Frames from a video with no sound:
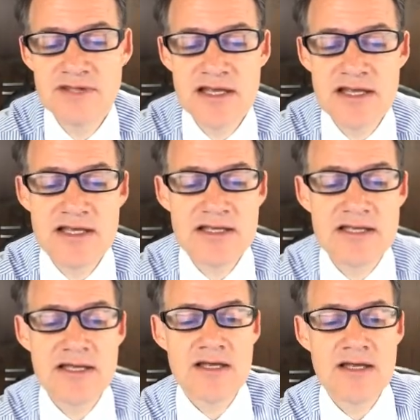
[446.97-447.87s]

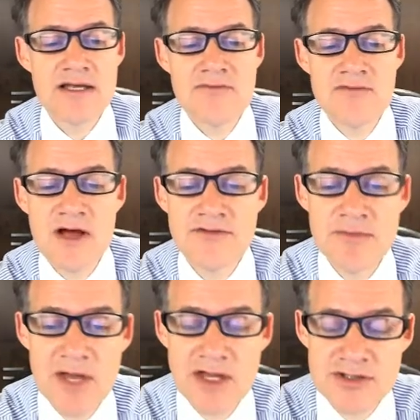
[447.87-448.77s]

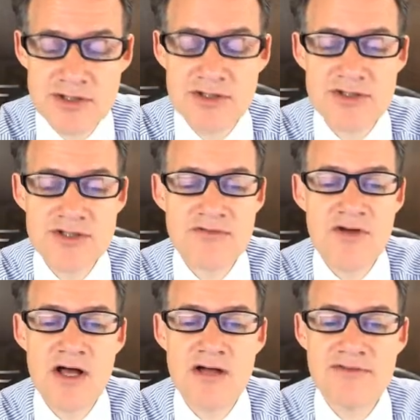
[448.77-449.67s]
in my church,
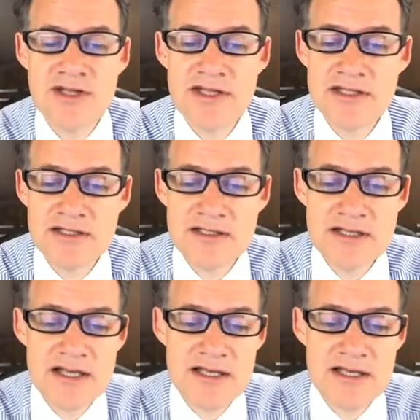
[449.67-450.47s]
involved in